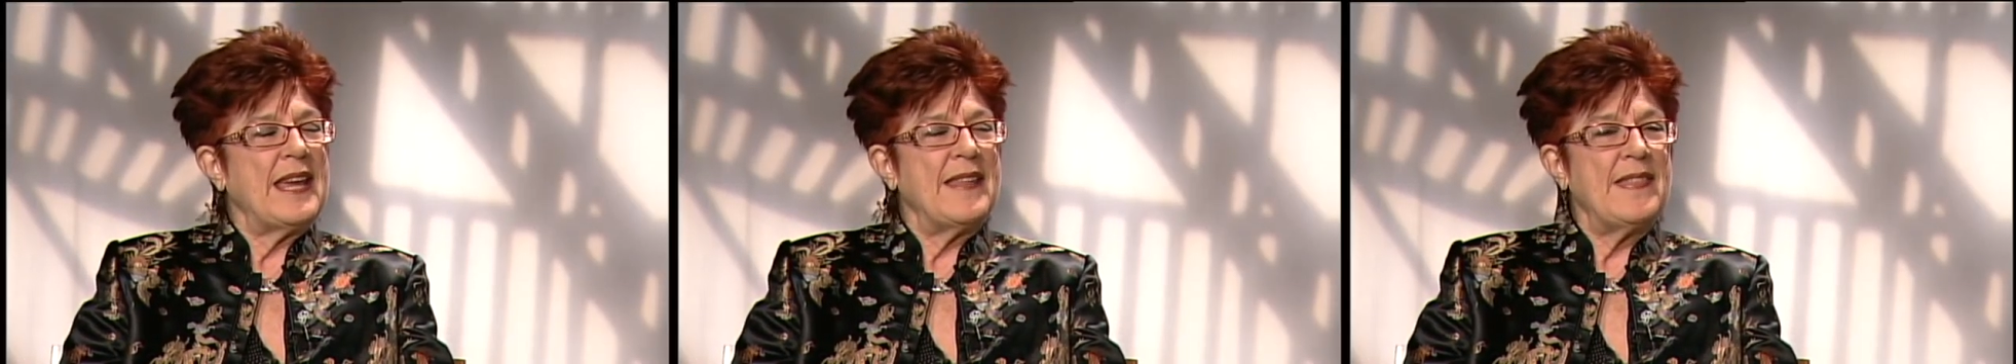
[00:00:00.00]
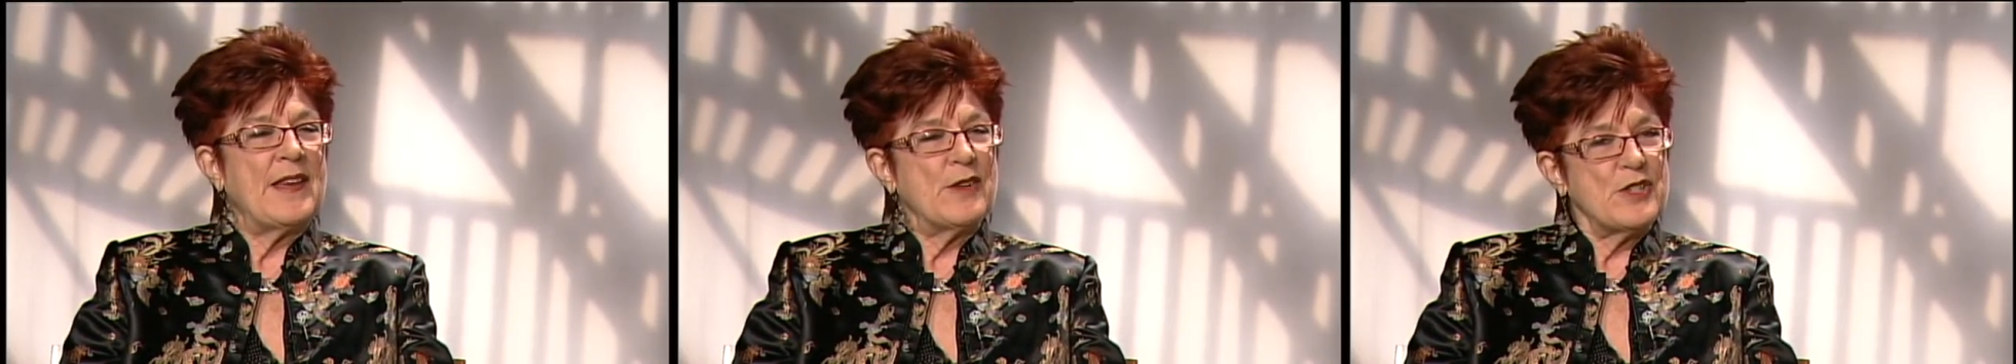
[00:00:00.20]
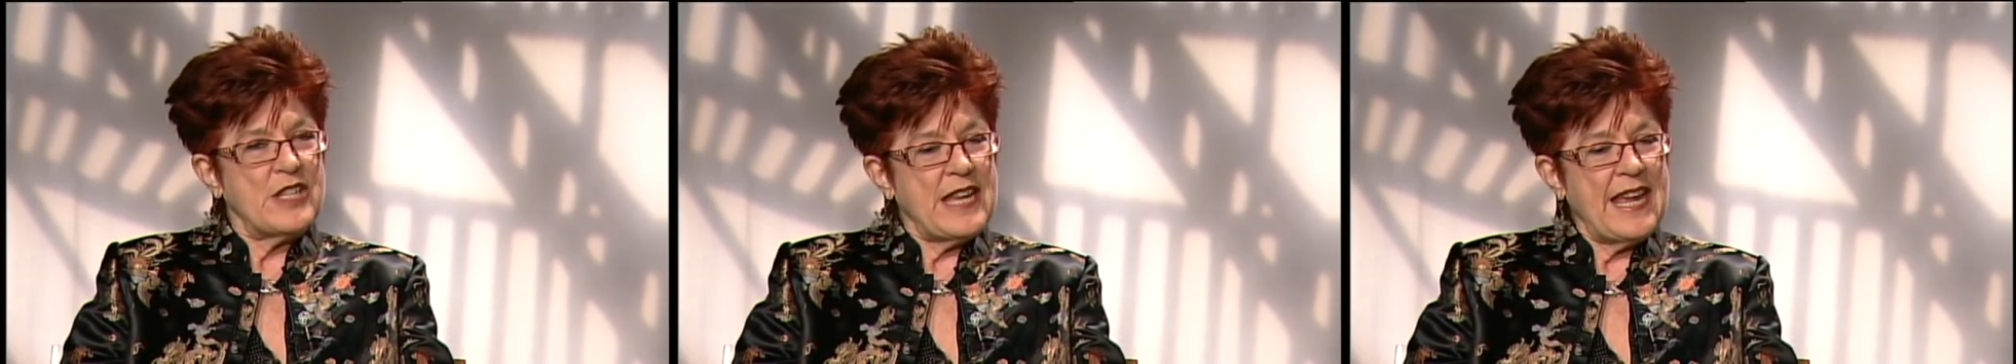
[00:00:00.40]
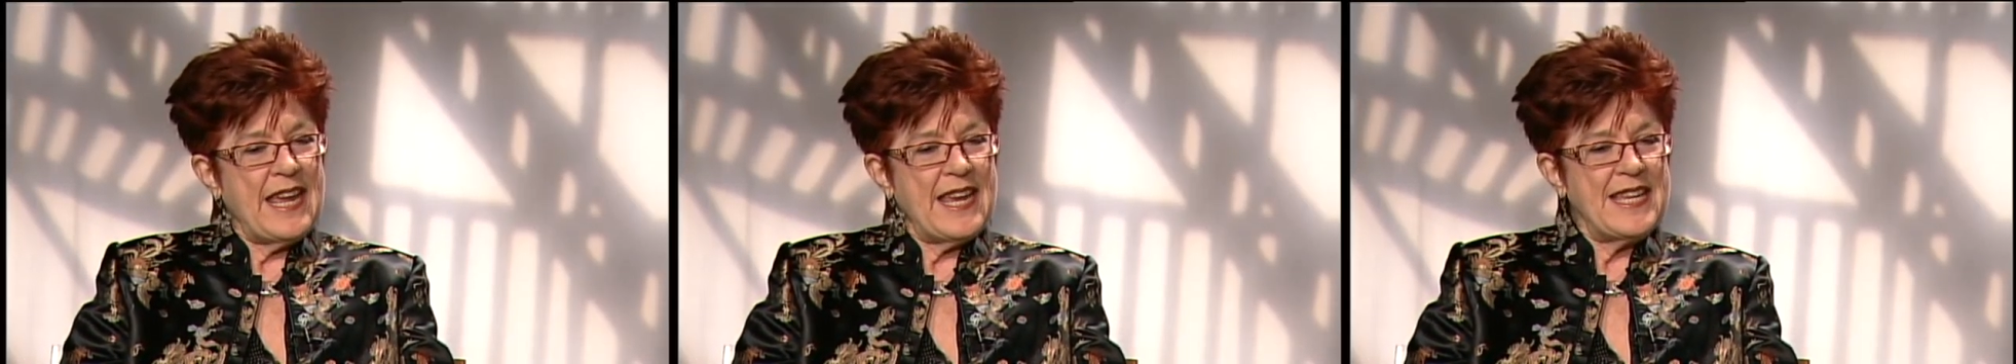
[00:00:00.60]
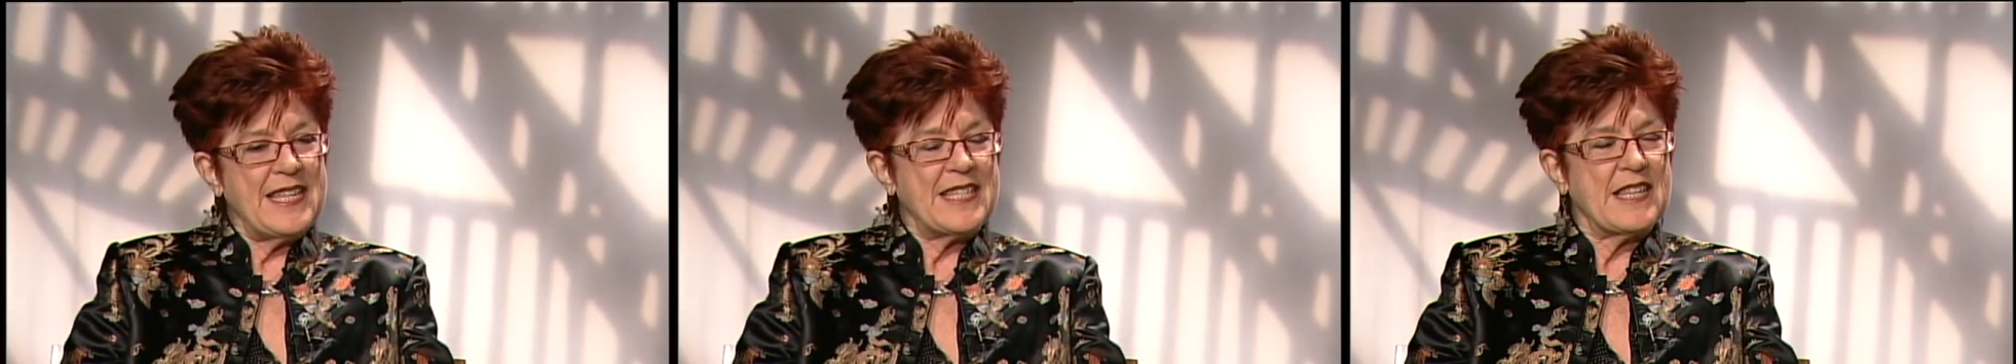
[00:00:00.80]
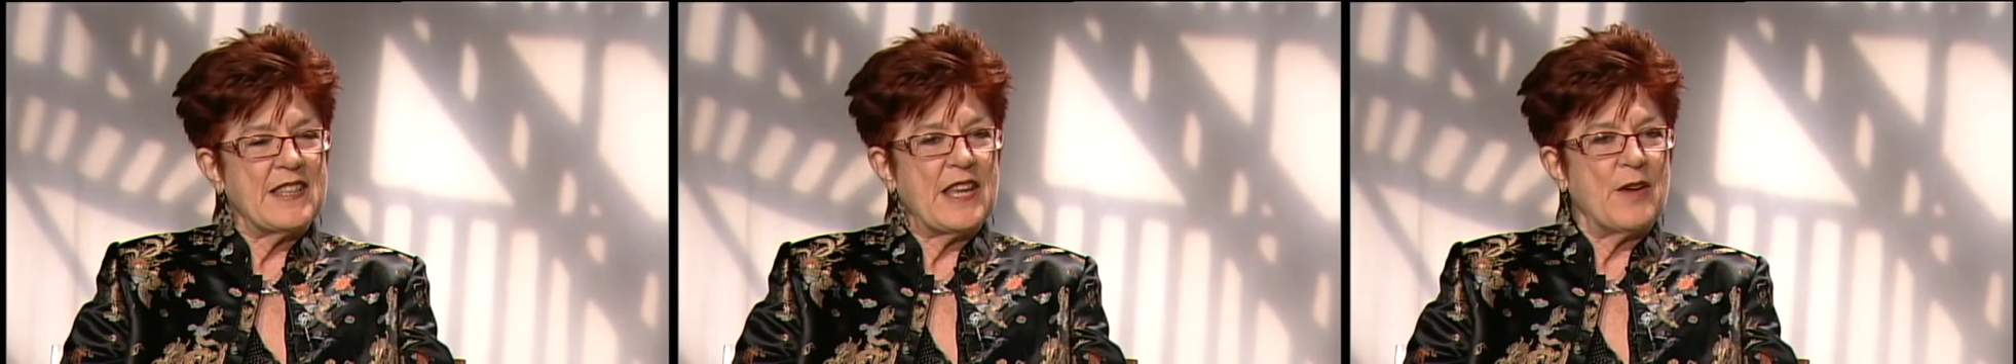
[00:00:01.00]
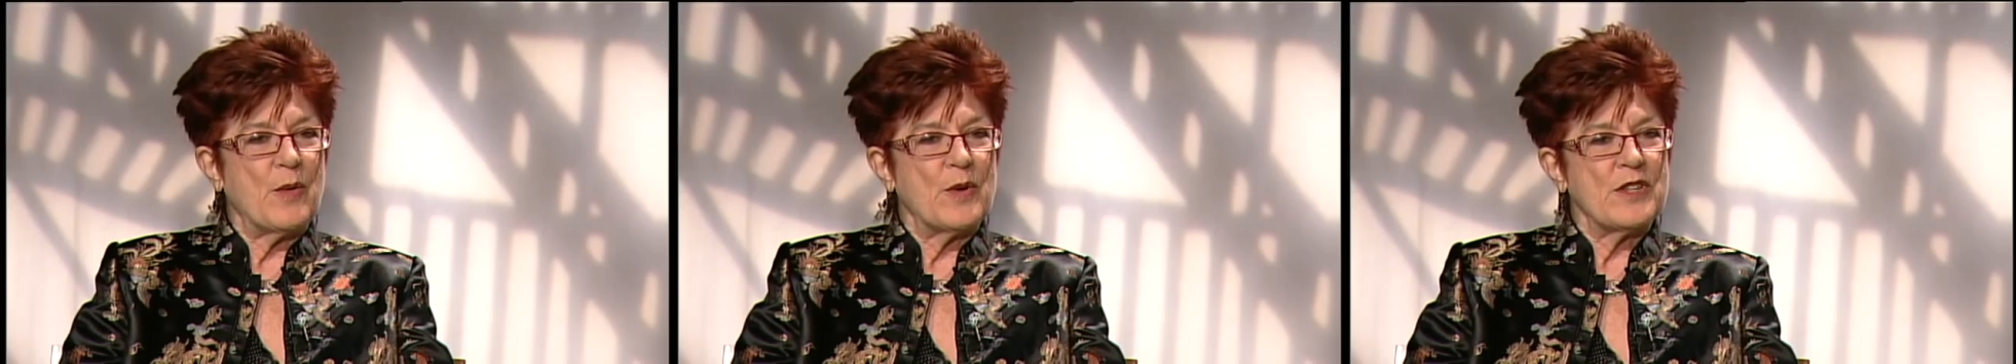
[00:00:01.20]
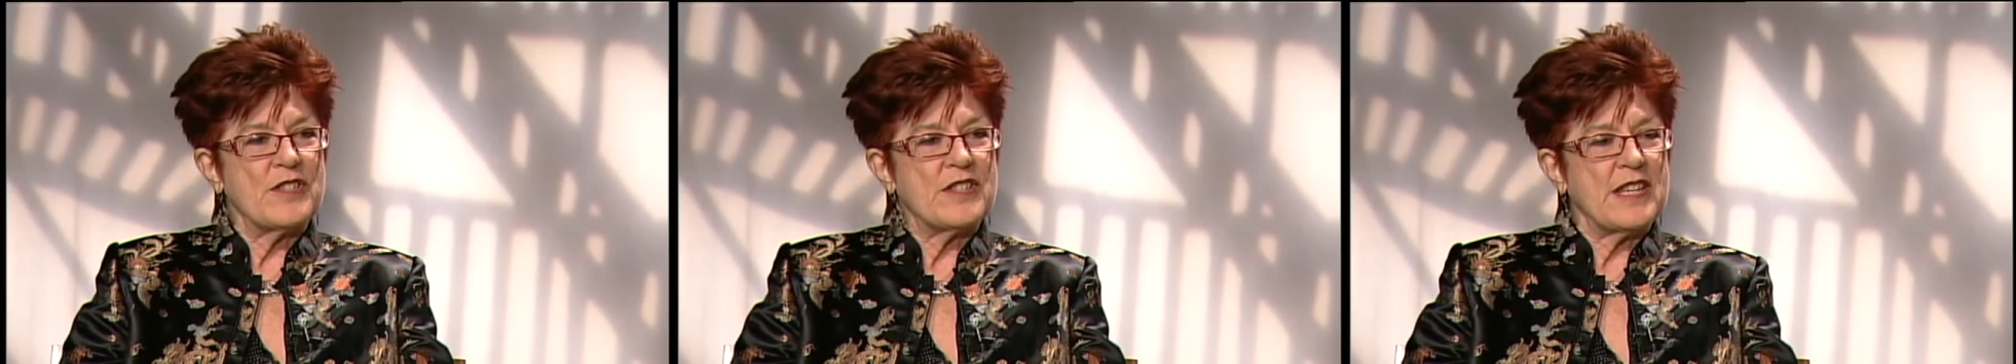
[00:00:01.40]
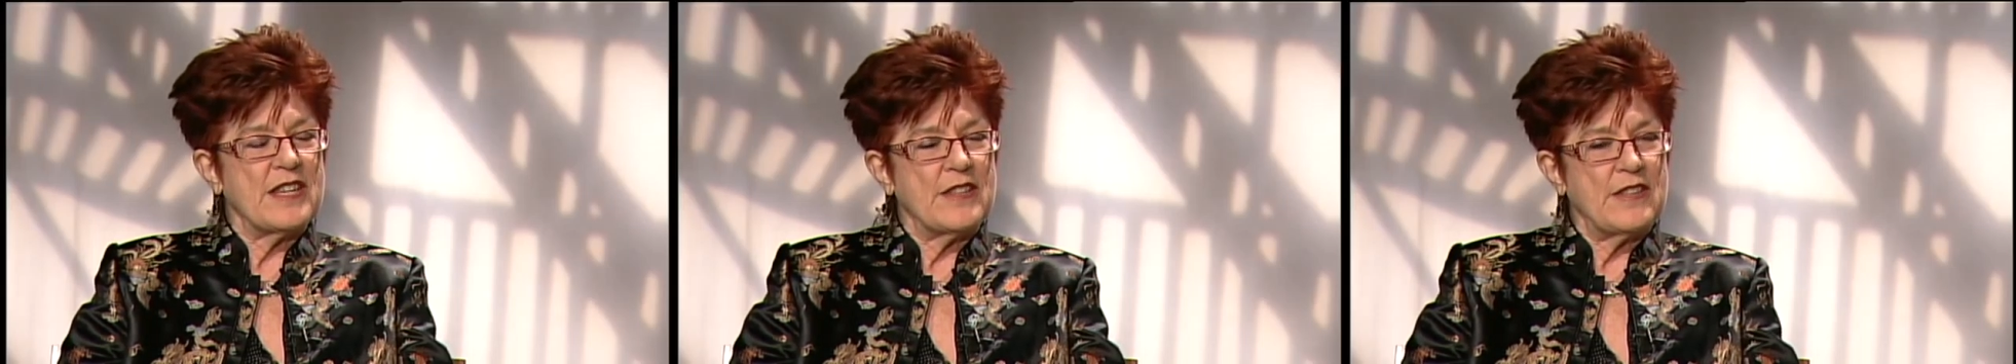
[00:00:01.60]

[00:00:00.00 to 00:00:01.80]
in those days there was